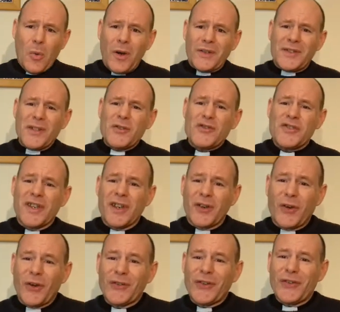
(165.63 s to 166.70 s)
What's interesting,
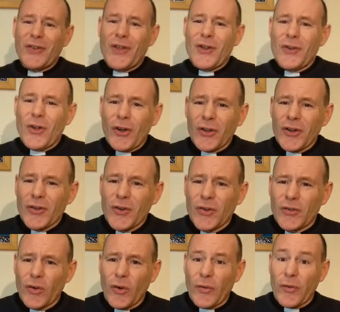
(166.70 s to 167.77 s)
of course, is that none of
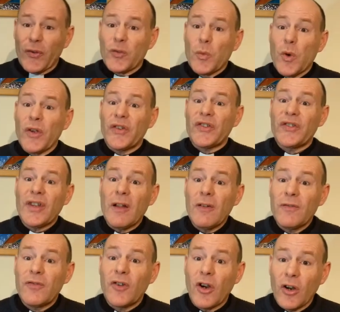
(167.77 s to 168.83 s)
those authors were
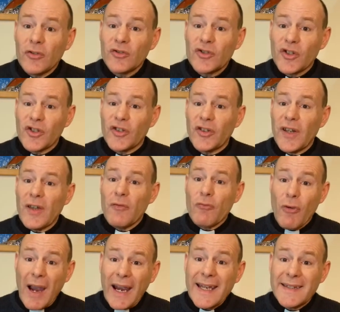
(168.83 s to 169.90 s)
self-consciously
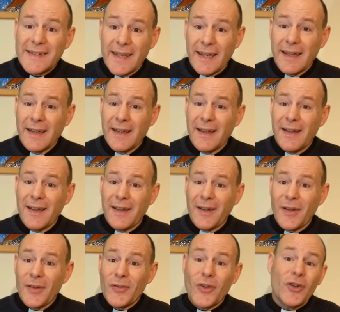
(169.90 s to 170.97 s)
writing
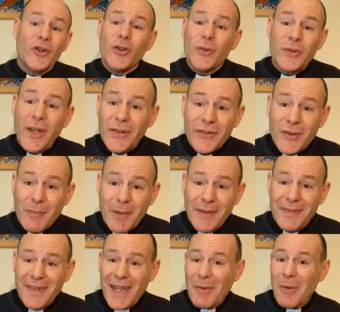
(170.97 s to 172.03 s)
the New
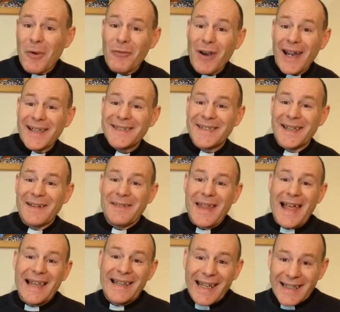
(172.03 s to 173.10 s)
Testament. They were writing
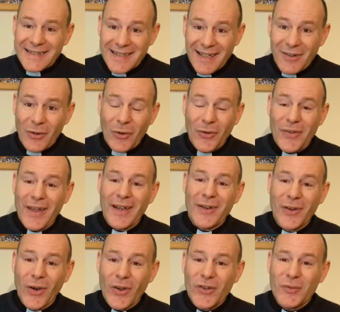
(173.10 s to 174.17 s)
their letter or their
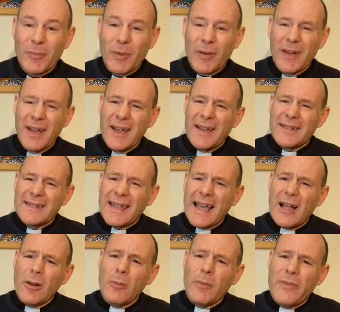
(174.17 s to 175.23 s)
gospel to
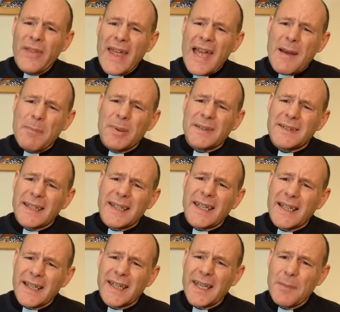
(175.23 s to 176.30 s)
help their
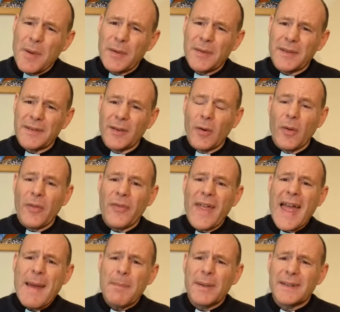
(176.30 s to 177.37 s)
particular community or
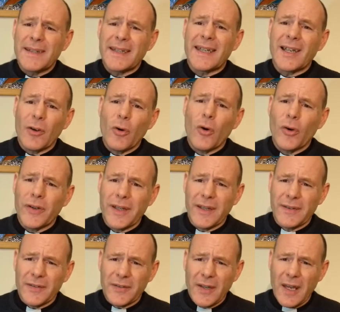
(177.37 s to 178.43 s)
their particular
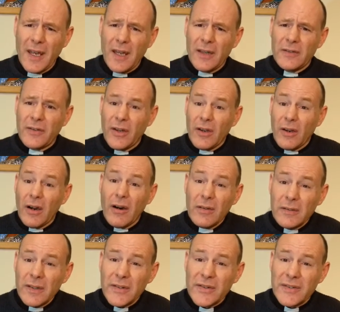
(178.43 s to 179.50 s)
audience to
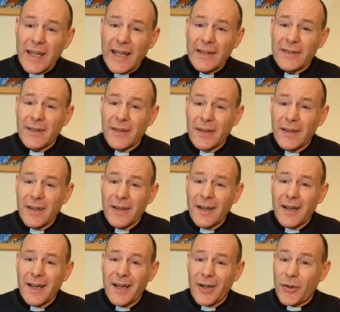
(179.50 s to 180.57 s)
understand the
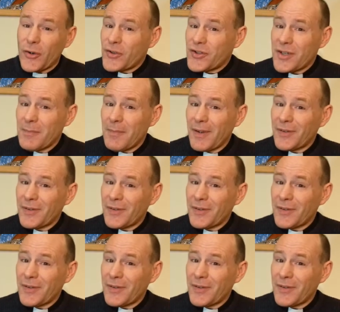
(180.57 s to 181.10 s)
Christian